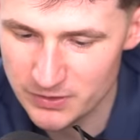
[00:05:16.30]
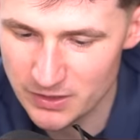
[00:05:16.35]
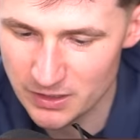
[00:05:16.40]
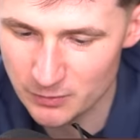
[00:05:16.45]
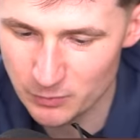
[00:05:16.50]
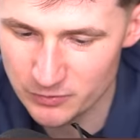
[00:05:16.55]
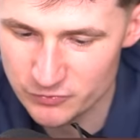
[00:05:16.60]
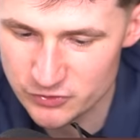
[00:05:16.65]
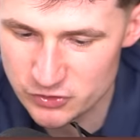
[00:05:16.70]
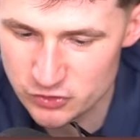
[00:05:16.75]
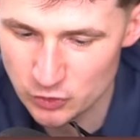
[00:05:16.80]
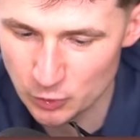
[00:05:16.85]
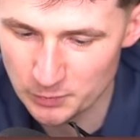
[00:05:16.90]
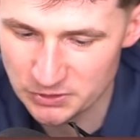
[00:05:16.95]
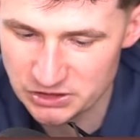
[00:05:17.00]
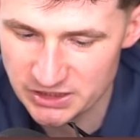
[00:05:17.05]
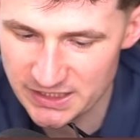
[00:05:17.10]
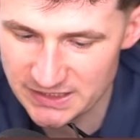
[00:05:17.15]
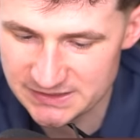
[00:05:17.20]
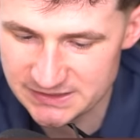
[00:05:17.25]
not with so
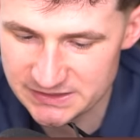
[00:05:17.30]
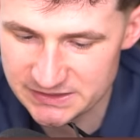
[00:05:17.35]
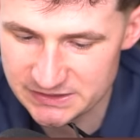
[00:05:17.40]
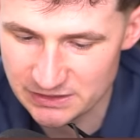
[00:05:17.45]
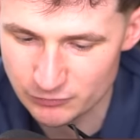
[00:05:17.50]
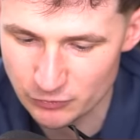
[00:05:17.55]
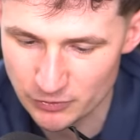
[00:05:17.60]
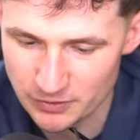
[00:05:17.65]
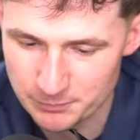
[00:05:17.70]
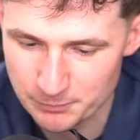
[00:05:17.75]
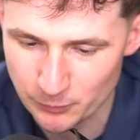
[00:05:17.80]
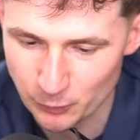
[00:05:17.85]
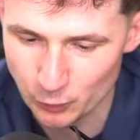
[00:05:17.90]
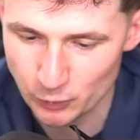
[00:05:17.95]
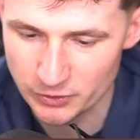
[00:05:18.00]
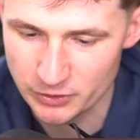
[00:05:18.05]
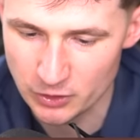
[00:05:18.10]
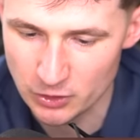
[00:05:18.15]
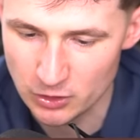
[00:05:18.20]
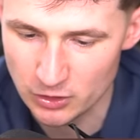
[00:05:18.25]
much nasty stuff. All right,
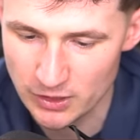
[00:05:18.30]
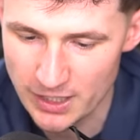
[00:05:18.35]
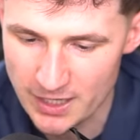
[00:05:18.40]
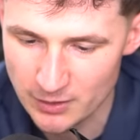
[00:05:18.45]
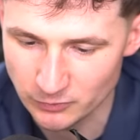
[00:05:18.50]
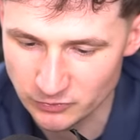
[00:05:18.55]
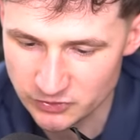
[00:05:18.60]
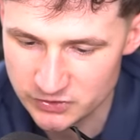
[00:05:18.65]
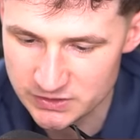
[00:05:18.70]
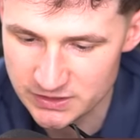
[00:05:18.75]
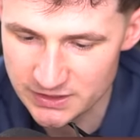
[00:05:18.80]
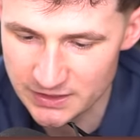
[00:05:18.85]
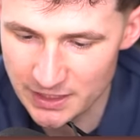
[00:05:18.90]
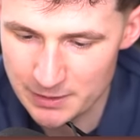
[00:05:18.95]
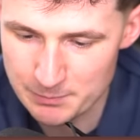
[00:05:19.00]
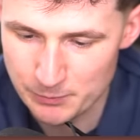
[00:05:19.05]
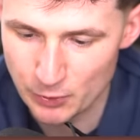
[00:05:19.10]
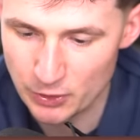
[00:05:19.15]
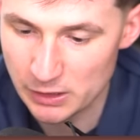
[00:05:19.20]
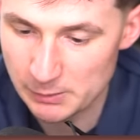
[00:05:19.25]
pull it all out
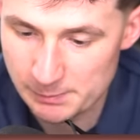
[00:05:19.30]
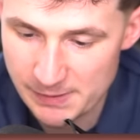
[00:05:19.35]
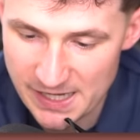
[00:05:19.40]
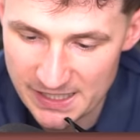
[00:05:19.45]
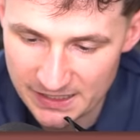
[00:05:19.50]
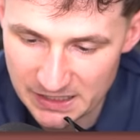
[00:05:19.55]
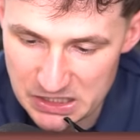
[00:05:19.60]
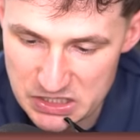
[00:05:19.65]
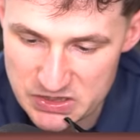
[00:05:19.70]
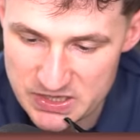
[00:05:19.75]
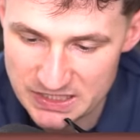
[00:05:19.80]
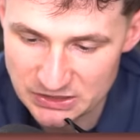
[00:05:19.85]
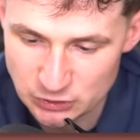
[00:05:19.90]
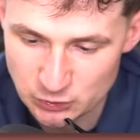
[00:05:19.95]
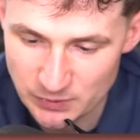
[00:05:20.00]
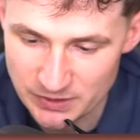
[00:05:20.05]
and put it back in. That's